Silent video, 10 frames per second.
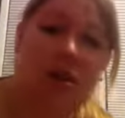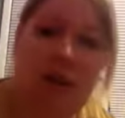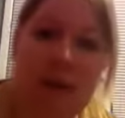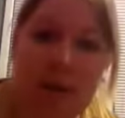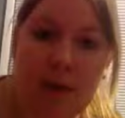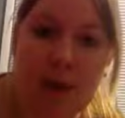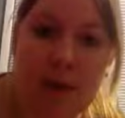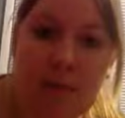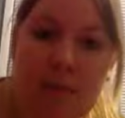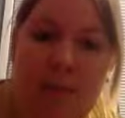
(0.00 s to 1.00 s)
shared with you.
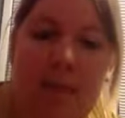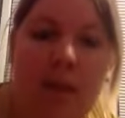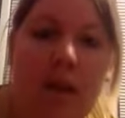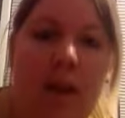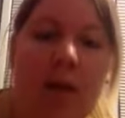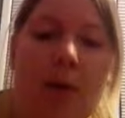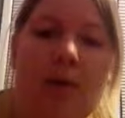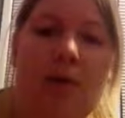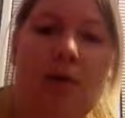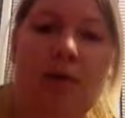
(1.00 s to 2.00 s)
I want you
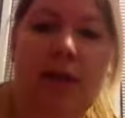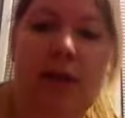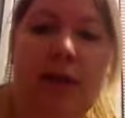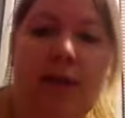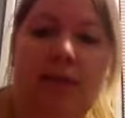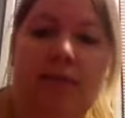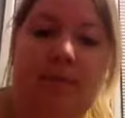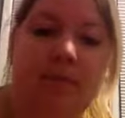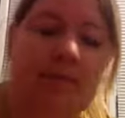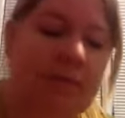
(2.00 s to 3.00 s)
to reflect,
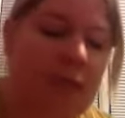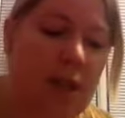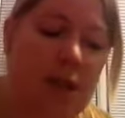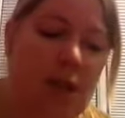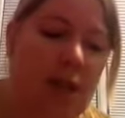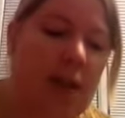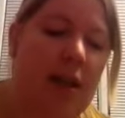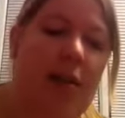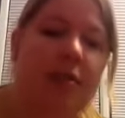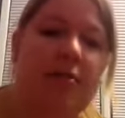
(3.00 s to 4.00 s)
discuss
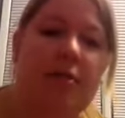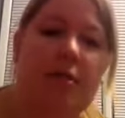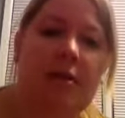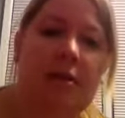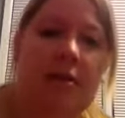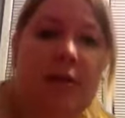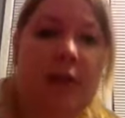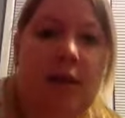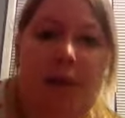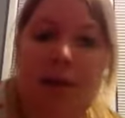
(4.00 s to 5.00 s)
it.
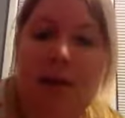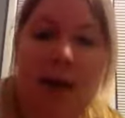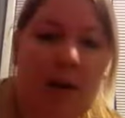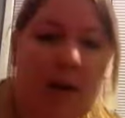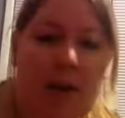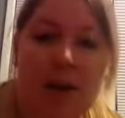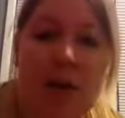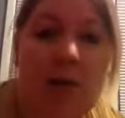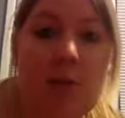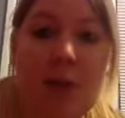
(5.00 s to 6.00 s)
If you have
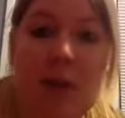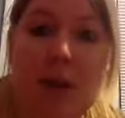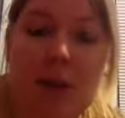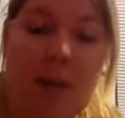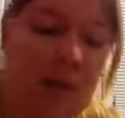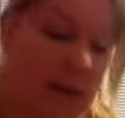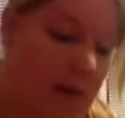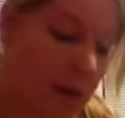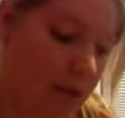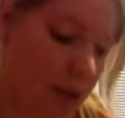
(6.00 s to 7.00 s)
questions, maybe you could bounce them
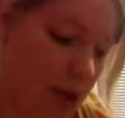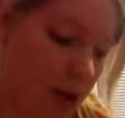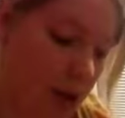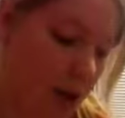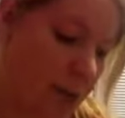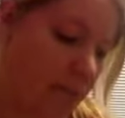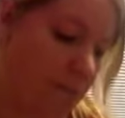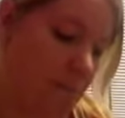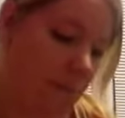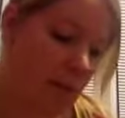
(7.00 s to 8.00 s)
off each other.
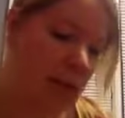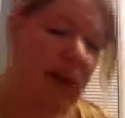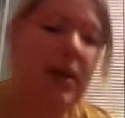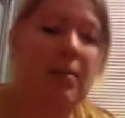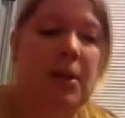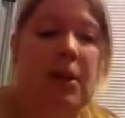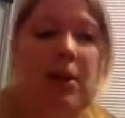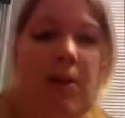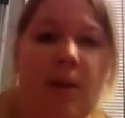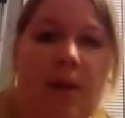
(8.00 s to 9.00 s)
Okay, and I'm going to
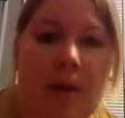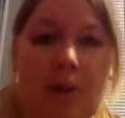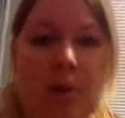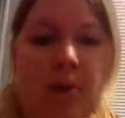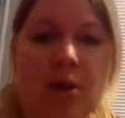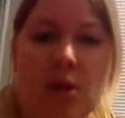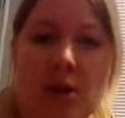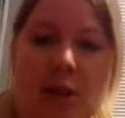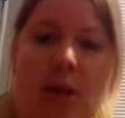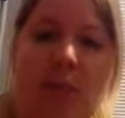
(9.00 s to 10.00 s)
go around the room and
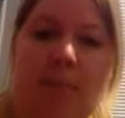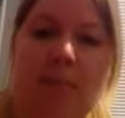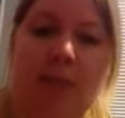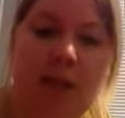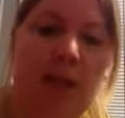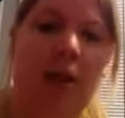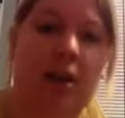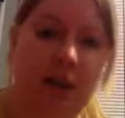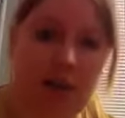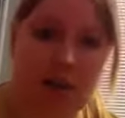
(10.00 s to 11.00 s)
just see how
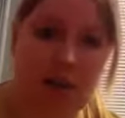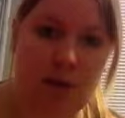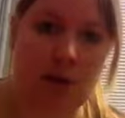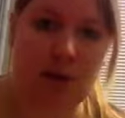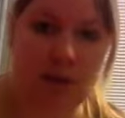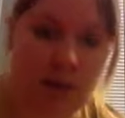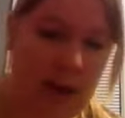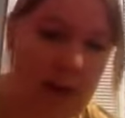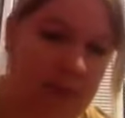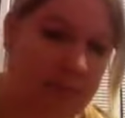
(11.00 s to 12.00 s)
you guys are doing. Okay?